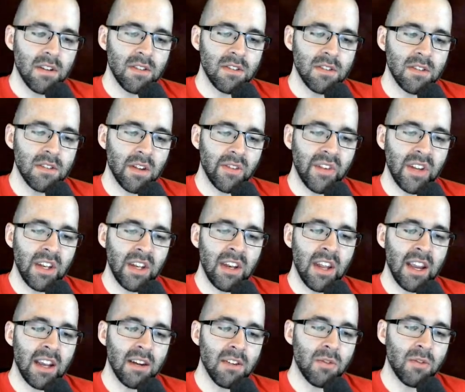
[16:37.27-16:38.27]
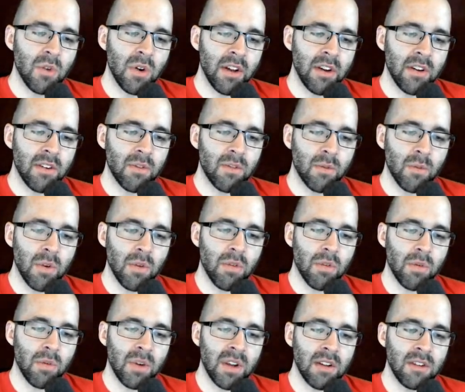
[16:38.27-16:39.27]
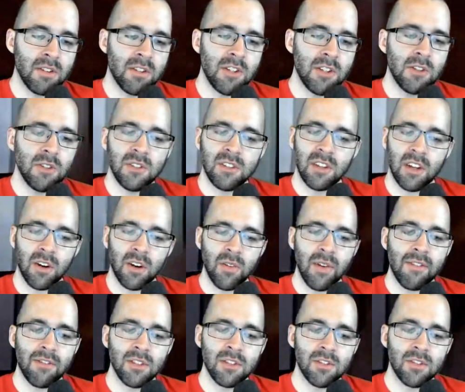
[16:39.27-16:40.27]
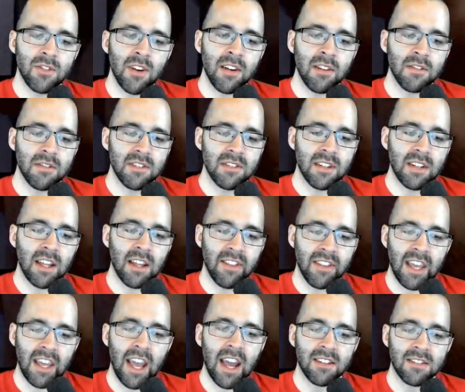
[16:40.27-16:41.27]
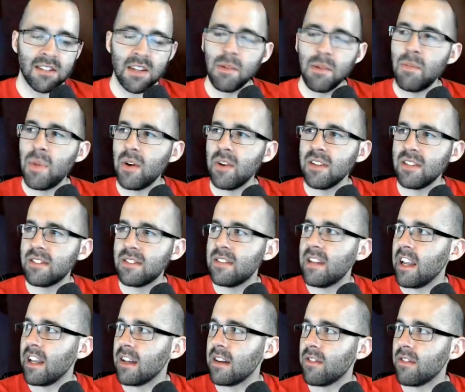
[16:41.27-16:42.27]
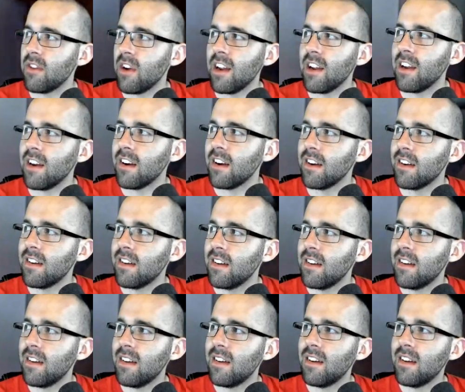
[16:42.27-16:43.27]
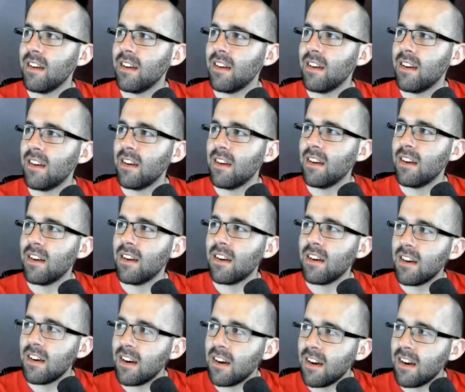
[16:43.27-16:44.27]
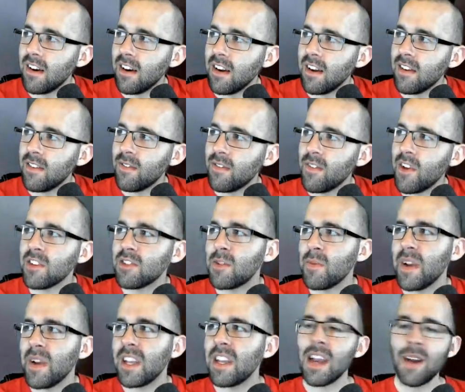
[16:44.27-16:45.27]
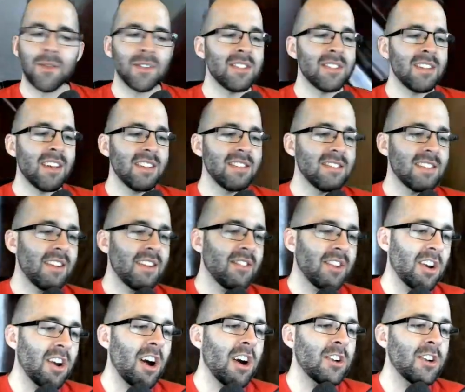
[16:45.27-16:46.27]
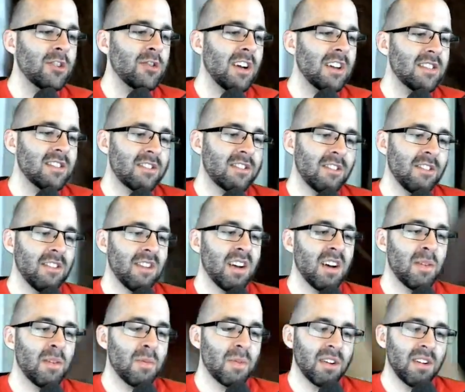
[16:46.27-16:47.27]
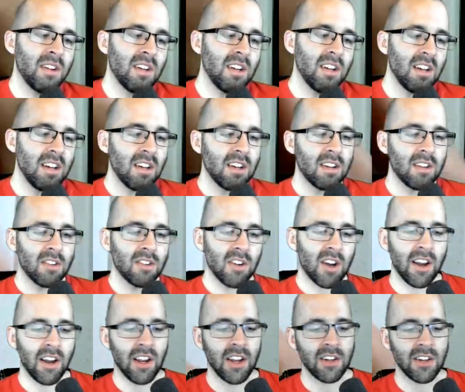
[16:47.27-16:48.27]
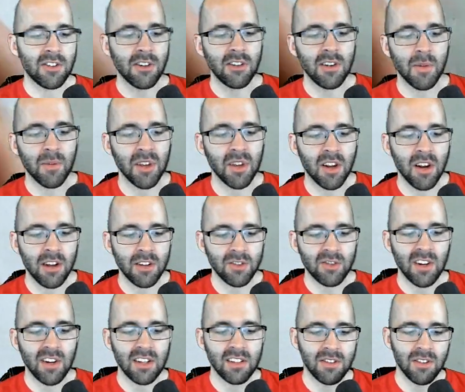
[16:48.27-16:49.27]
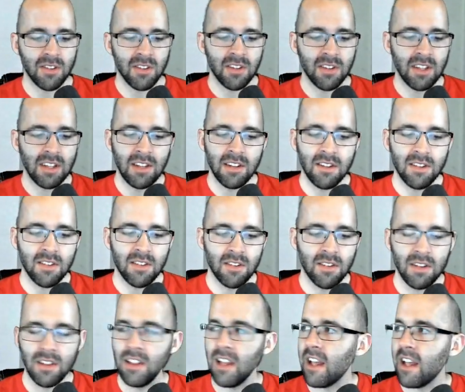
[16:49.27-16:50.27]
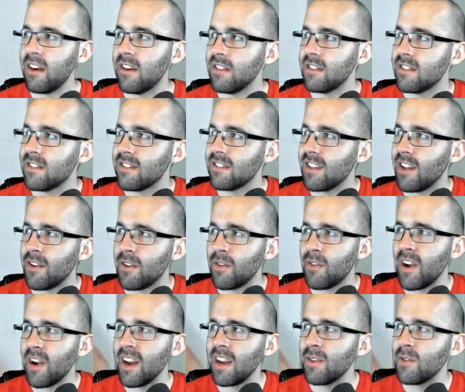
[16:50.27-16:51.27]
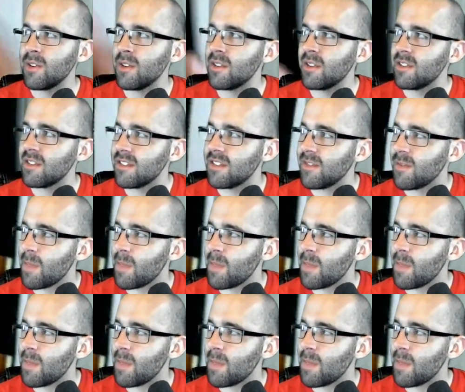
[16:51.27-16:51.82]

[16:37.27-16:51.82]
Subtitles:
So it's going to be negative 1, root 3, and 2 using our reference triangles. And again, the x component's negative right here. All right. Also, my camera settings have the contrast turned up. I turned up the contrast so the letters and the writing would,